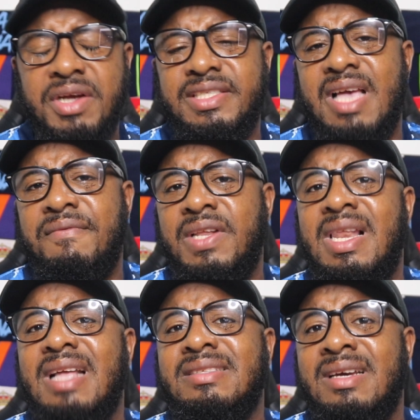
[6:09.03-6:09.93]
Eric
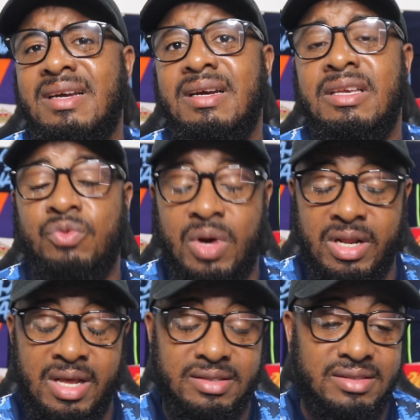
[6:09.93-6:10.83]
Zavaleta
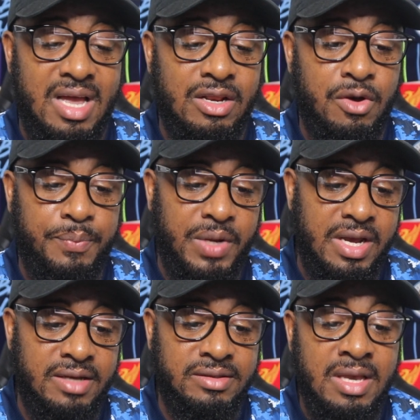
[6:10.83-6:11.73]
is one of their
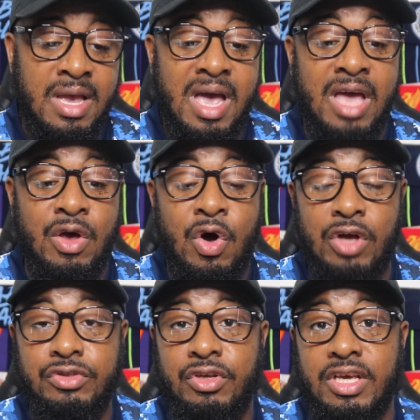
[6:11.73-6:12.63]
standout players, and
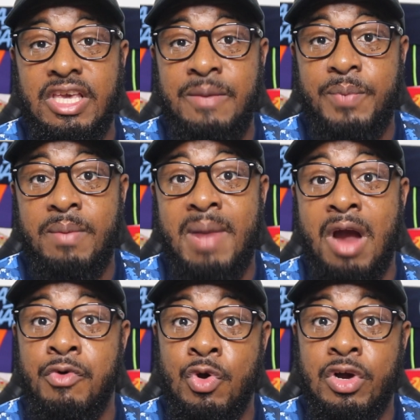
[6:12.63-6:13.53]
also the
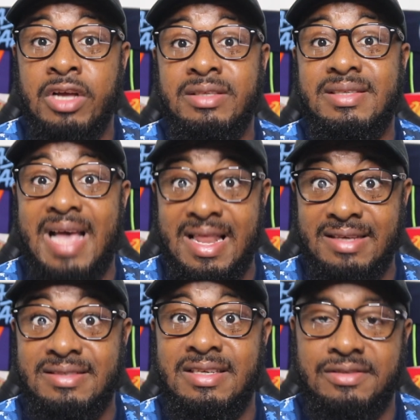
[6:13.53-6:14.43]
keeper Mario
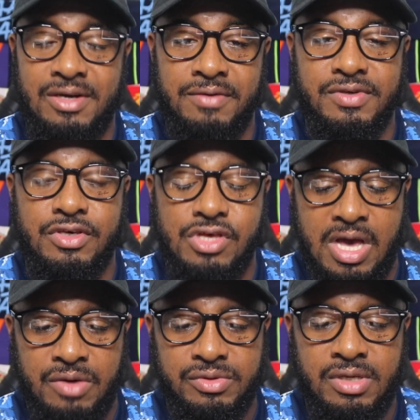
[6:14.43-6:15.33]
Gonzalez deserves a
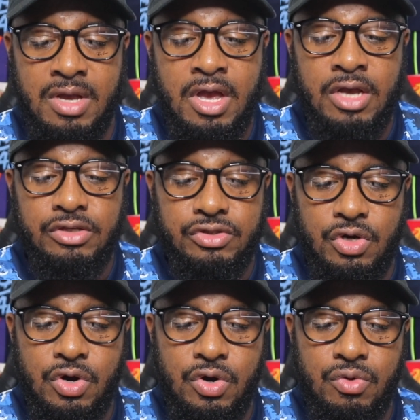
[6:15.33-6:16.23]
shout.
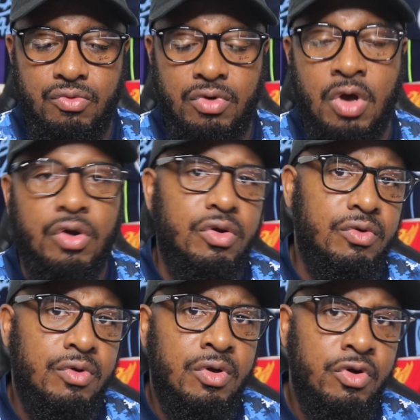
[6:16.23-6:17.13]
So look,
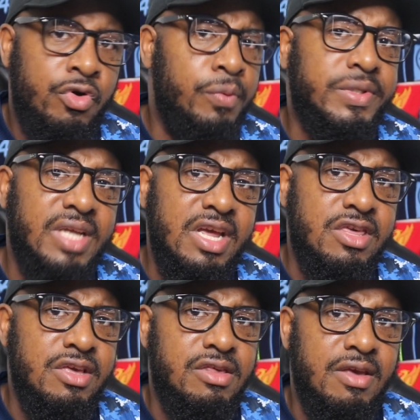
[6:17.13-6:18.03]
group
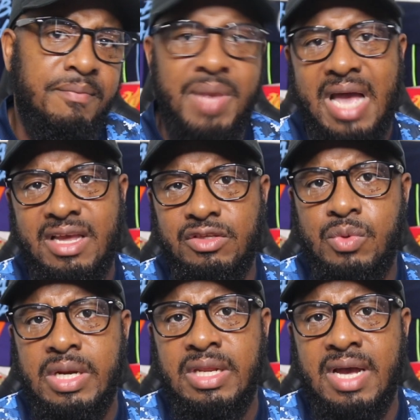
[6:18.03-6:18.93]
stages back in
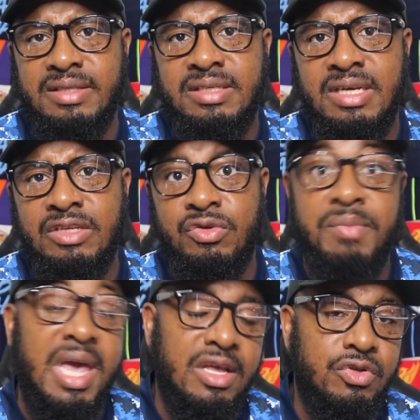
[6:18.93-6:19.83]
twenty nineteen, to
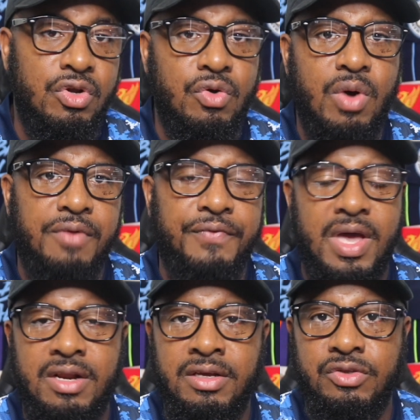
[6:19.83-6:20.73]
make it to the
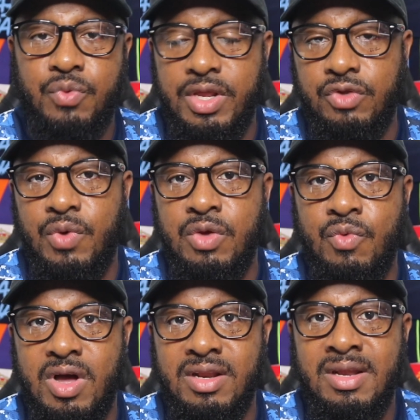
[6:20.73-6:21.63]
quarterfinal in twenty
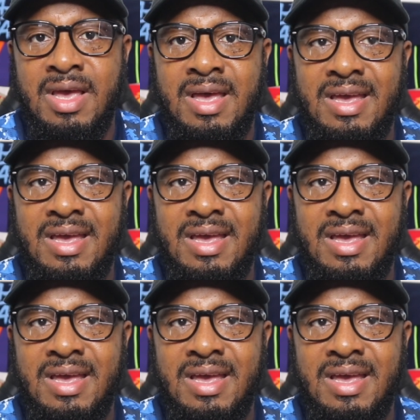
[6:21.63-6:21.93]
twenty-one